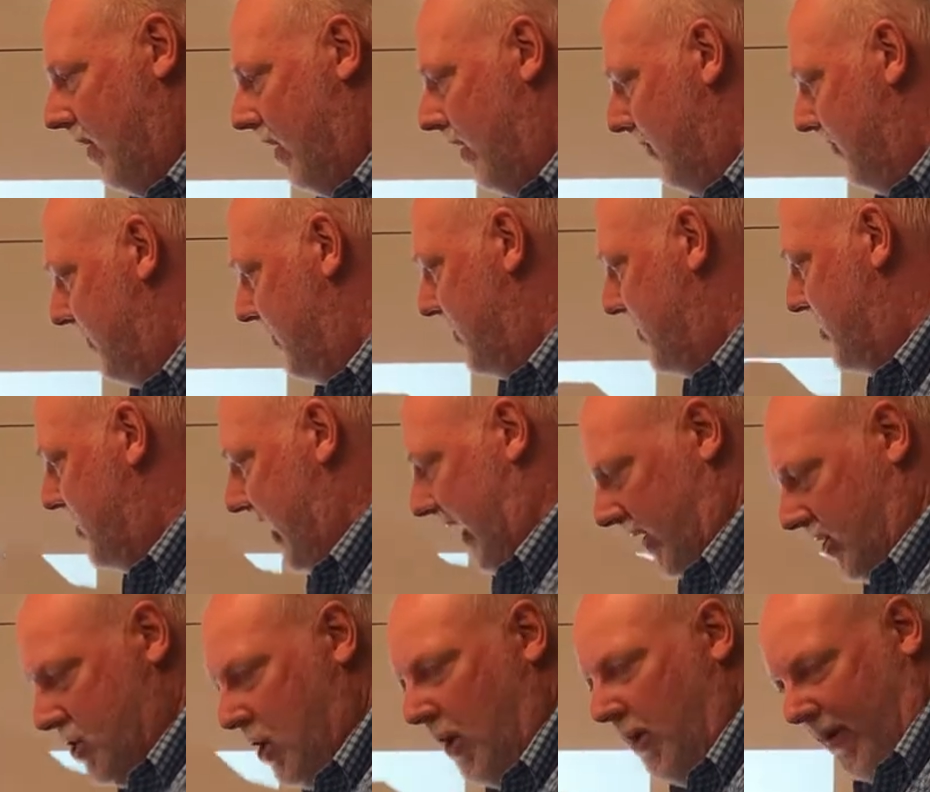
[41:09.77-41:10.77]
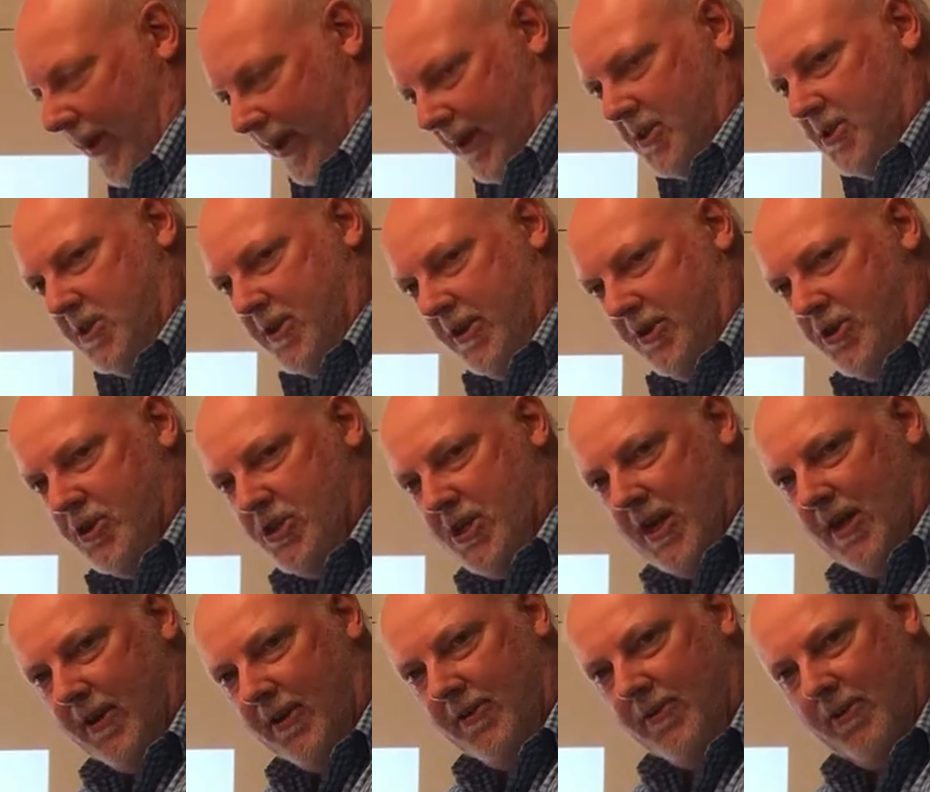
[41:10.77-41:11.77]
of tectonics in New
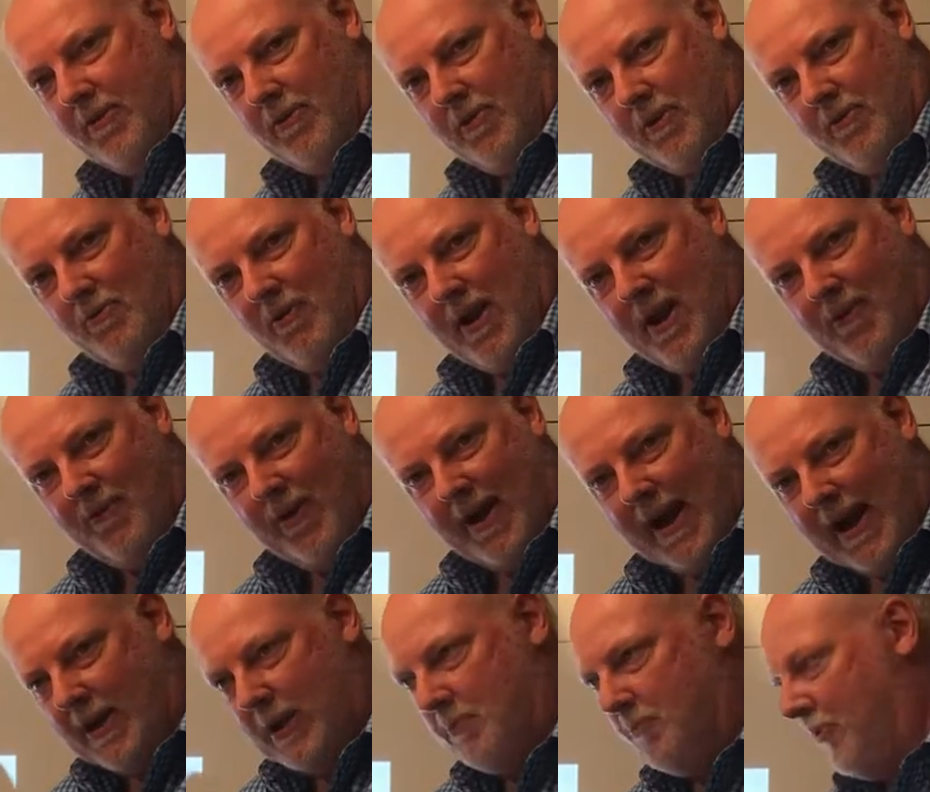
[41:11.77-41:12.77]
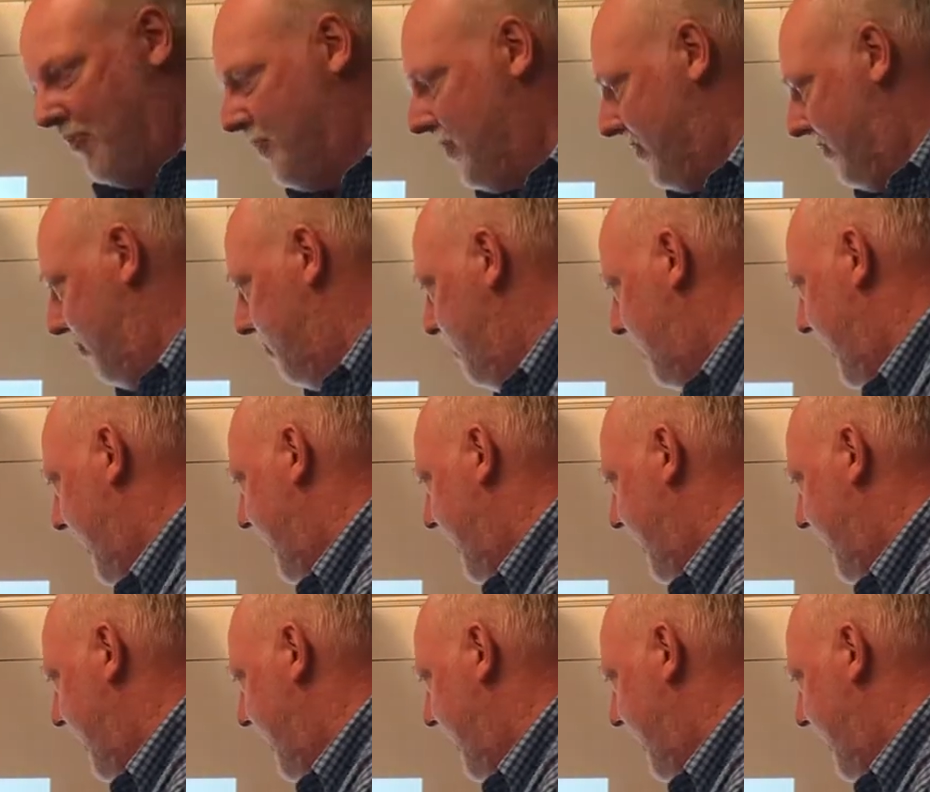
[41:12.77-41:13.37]
Zealand in, in, in regard to movement of